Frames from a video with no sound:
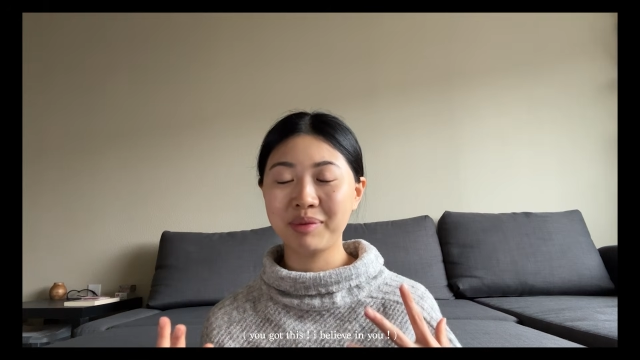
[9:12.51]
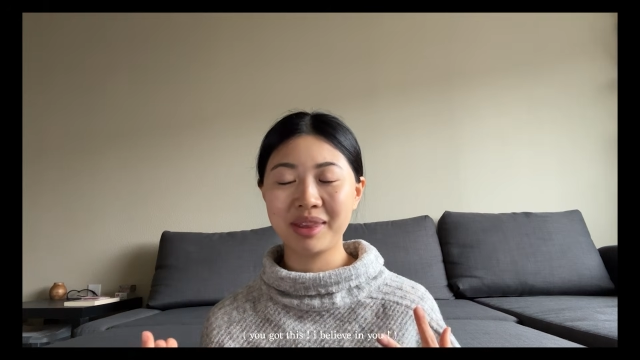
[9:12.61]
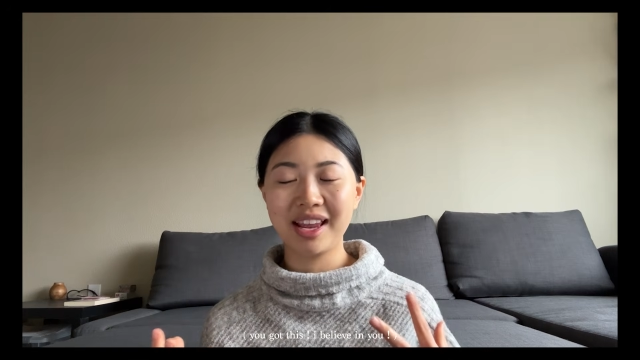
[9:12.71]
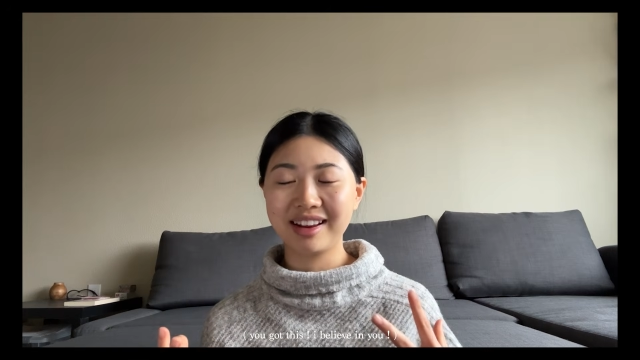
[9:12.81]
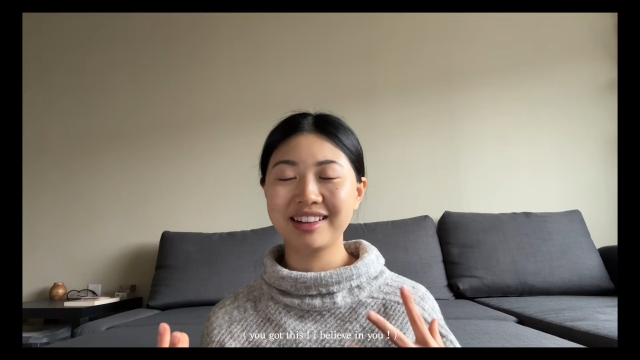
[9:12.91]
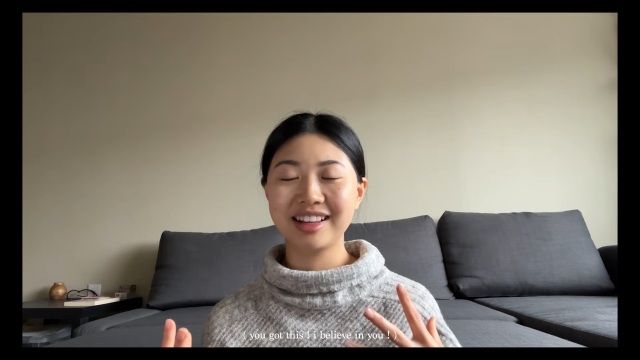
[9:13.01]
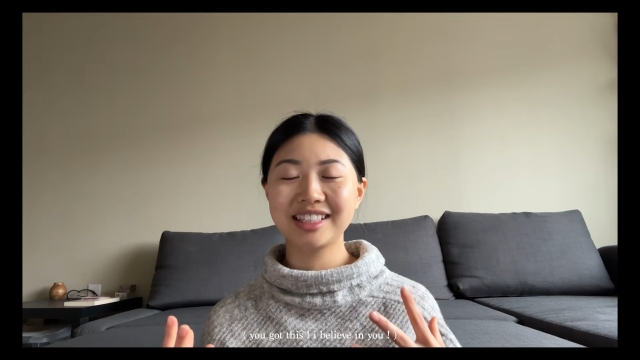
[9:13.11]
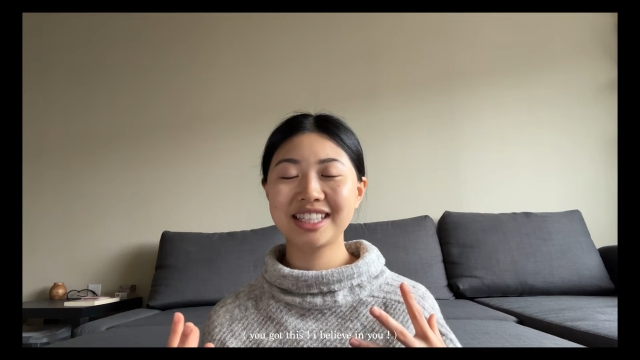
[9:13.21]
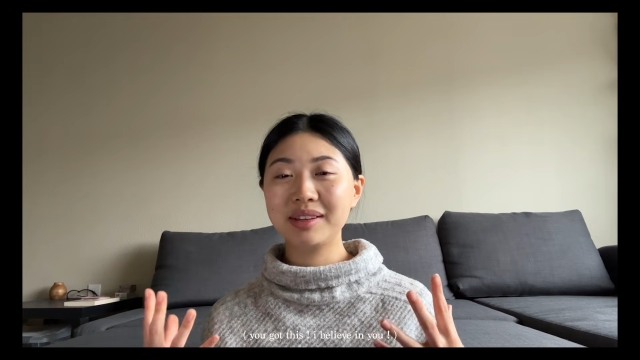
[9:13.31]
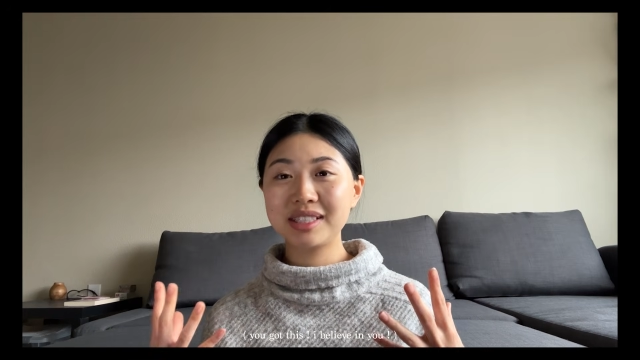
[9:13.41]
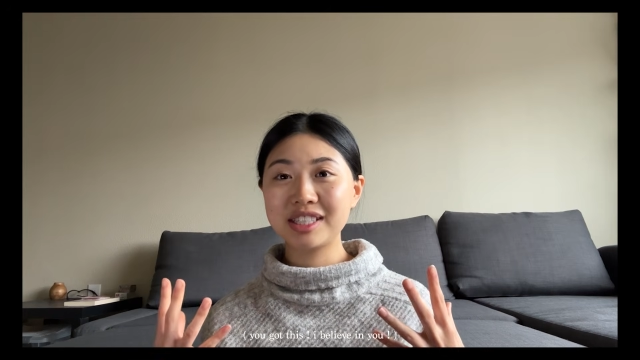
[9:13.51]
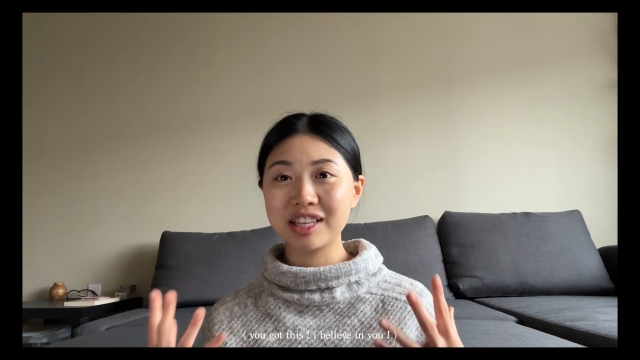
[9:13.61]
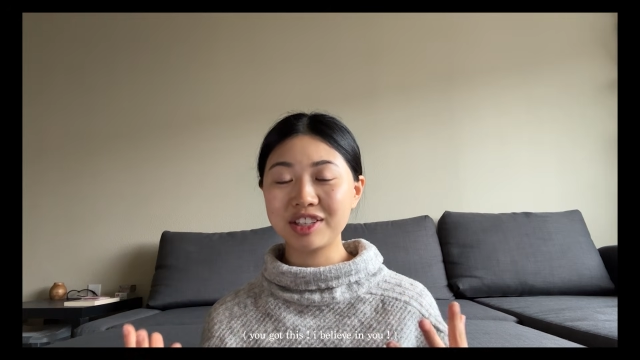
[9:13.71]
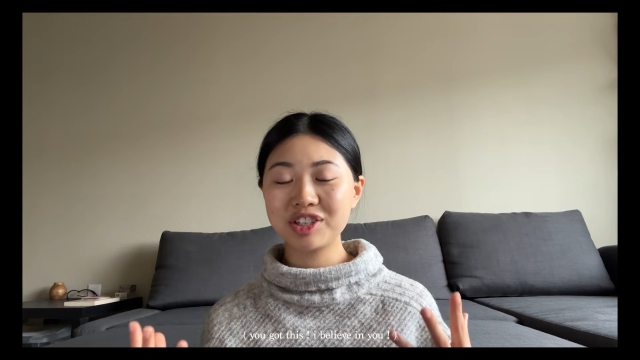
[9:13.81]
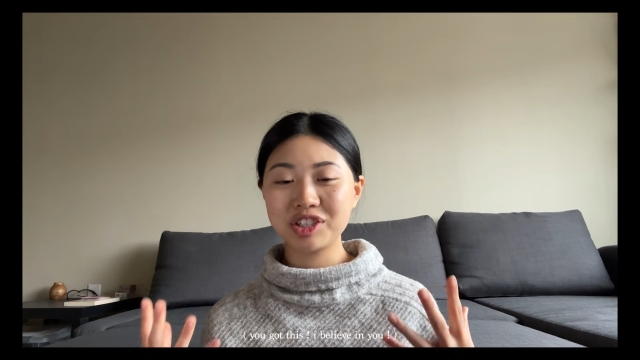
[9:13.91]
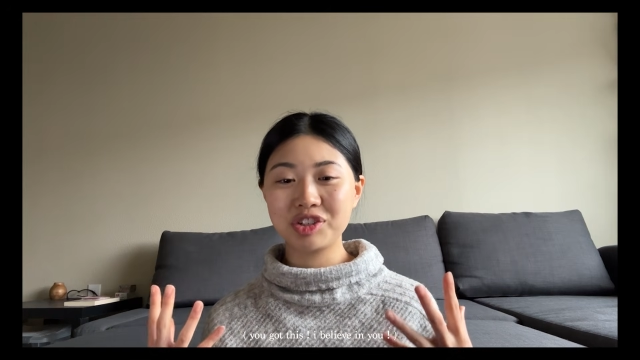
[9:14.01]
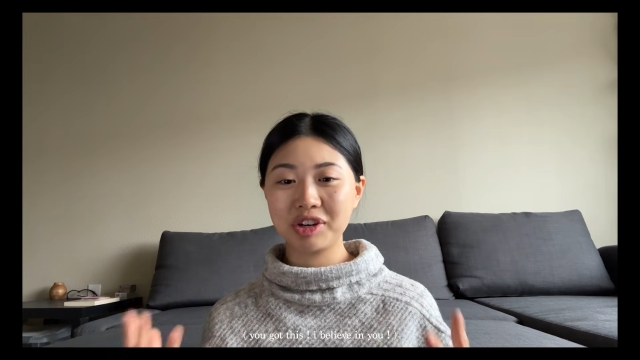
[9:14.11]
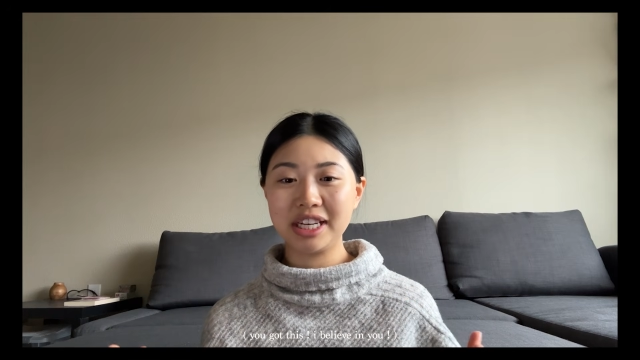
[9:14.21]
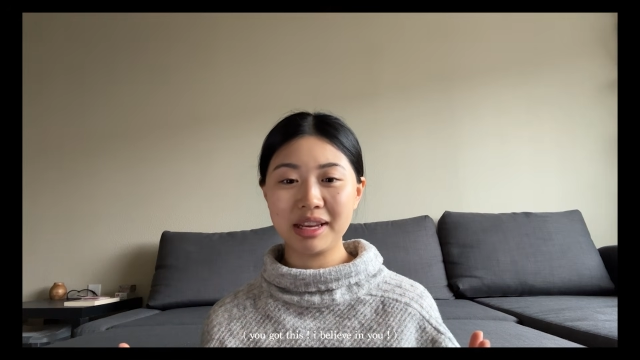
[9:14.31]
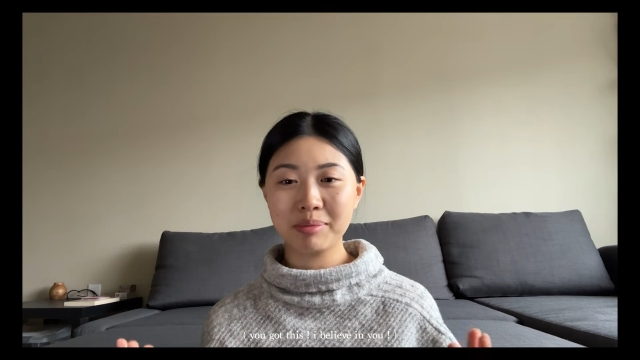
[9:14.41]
of the NCLEX. It's such a draining